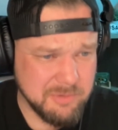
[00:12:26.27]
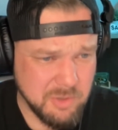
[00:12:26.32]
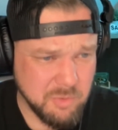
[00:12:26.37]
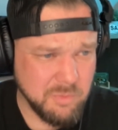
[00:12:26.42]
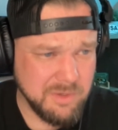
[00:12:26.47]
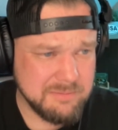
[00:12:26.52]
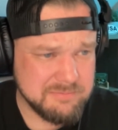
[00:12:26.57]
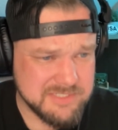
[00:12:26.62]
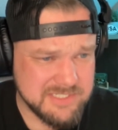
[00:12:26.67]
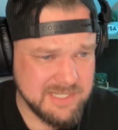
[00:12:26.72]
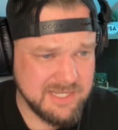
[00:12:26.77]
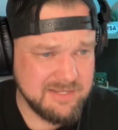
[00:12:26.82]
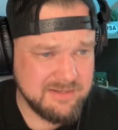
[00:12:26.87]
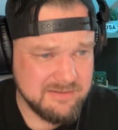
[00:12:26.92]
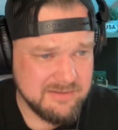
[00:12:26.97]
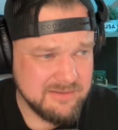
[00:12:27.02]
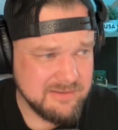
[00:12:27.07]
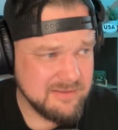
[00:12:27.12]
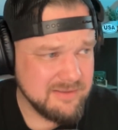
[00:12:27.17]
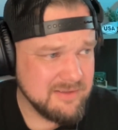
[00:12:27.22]
her website
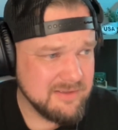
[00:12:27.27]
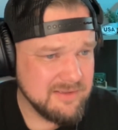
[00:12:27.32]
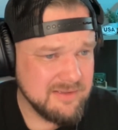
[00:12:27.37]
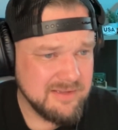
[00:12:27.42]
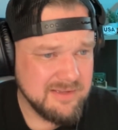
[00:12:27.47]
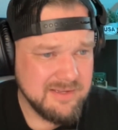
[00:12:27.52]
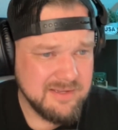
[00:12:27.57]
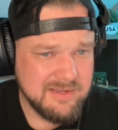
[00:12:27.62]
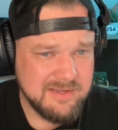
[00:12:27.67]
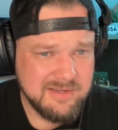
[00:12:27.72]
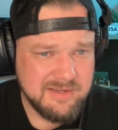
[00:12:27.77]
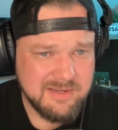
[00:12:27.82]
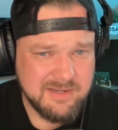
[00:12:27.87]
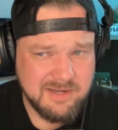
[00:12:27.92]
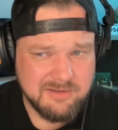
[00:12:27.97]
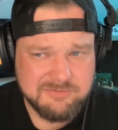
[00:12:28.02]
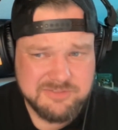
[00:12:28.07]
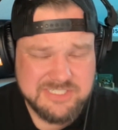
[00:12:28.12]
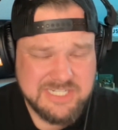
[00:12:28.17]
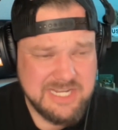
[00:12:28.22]

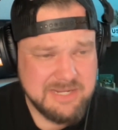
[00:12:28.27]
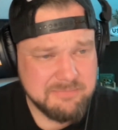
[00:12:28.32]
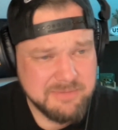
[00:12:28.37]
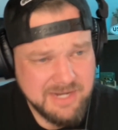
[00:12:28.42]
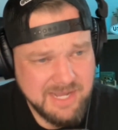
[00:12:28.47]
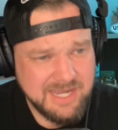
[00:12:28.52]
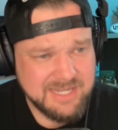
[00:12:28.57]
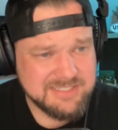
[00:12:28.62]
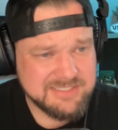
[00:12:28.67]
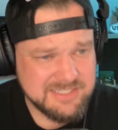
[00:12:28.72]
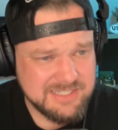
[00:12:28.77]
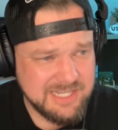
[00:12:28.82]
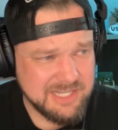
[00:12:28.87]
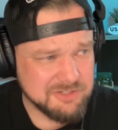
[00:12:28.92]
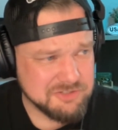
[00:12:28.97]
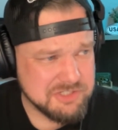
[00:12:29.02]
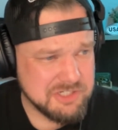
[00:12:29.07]
of demonizing